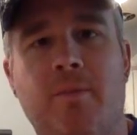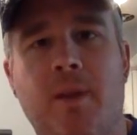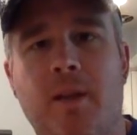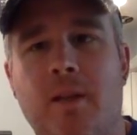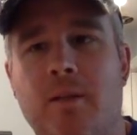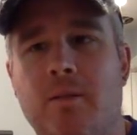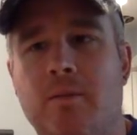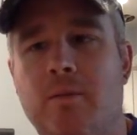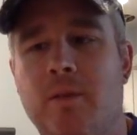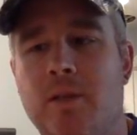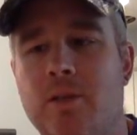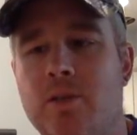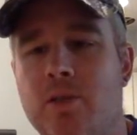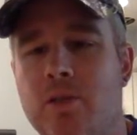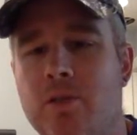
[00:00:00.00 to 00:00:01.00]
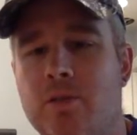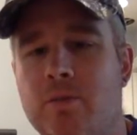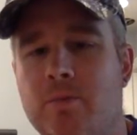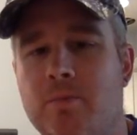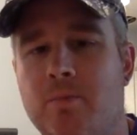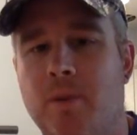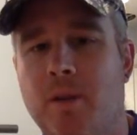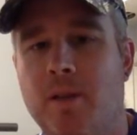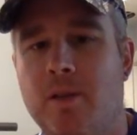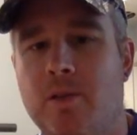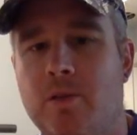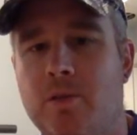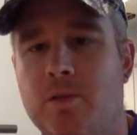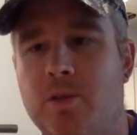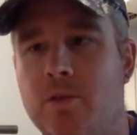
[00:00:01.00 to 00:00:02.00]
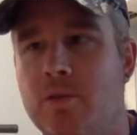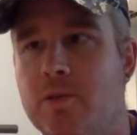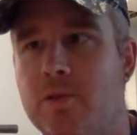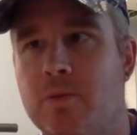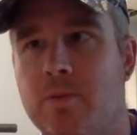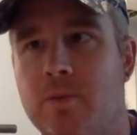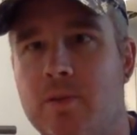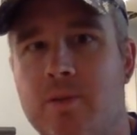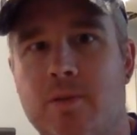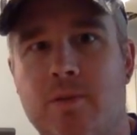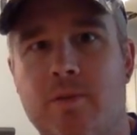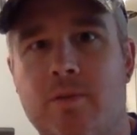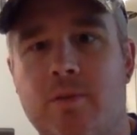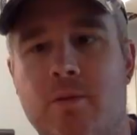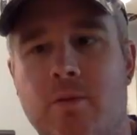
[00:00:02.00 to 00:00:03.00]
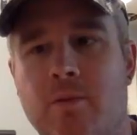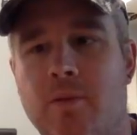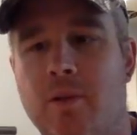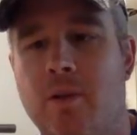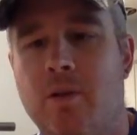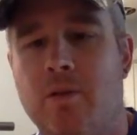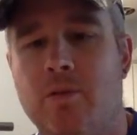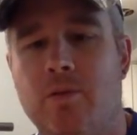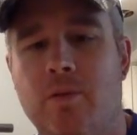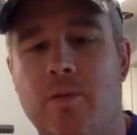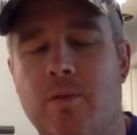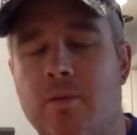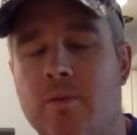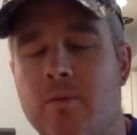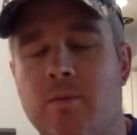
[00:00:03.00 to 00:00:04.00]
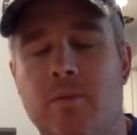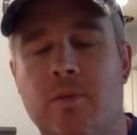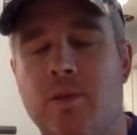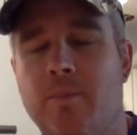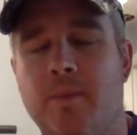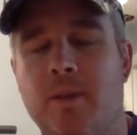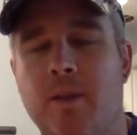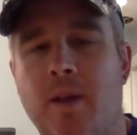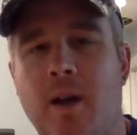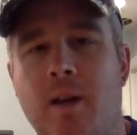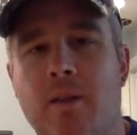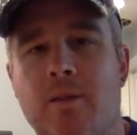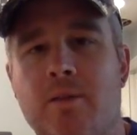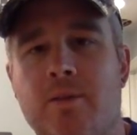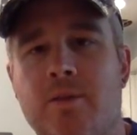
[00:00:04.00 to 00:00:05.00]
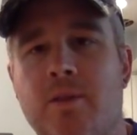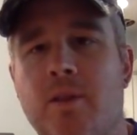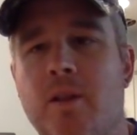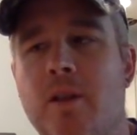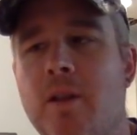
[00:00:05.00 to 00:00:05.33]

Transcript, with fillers: My Ninja my Ninja Juicer was over a hundred and something dollars.